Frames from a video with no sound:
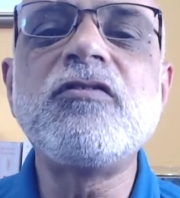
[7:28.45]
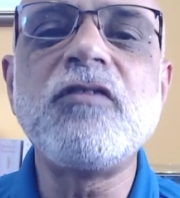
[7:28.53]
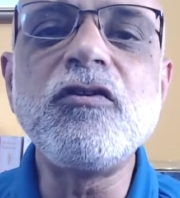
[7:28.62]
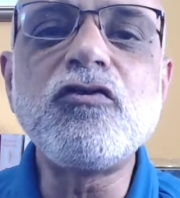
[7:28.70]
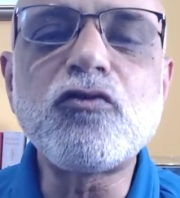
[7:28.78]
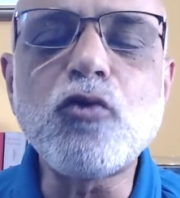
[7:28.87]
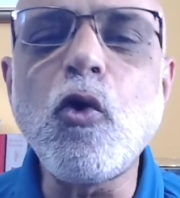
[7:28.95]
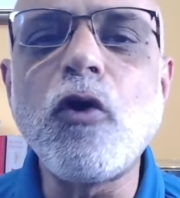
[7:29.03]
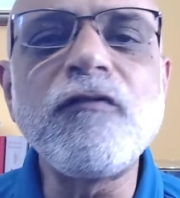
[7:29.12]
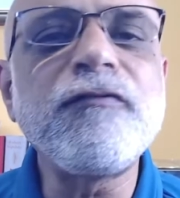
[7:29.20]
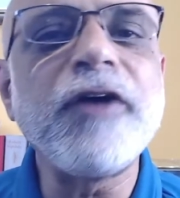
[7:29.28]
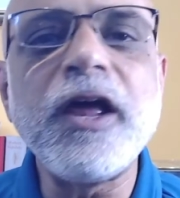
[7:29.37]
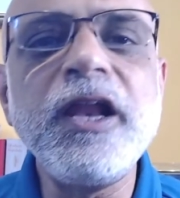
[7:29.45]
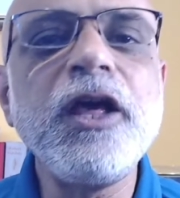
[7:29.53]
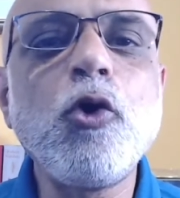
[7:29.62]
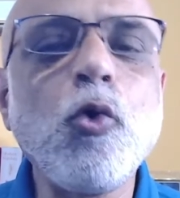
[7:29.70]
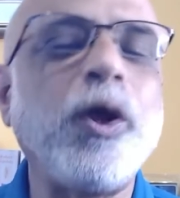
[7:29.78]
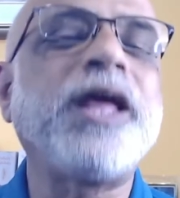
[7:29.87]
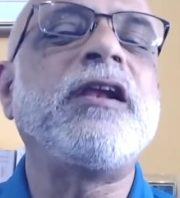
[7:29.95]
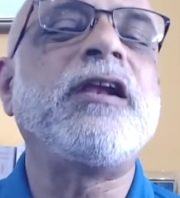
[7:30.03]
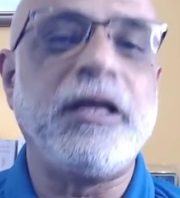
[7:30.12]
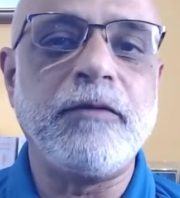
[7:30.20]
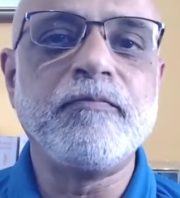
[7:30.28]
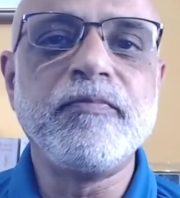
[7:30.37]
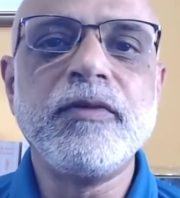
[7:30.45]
restored fairly quickly,